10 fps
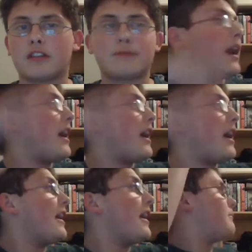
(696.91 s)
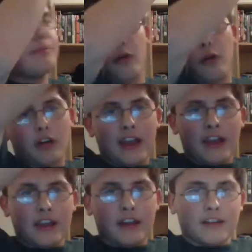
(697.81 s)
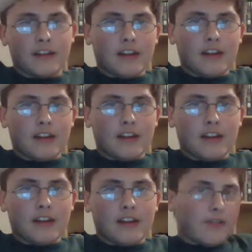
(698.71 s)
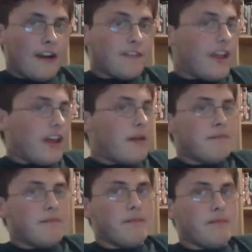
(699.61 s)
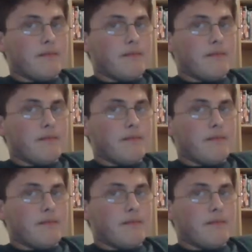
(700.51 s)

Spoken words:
spying people and have YouTube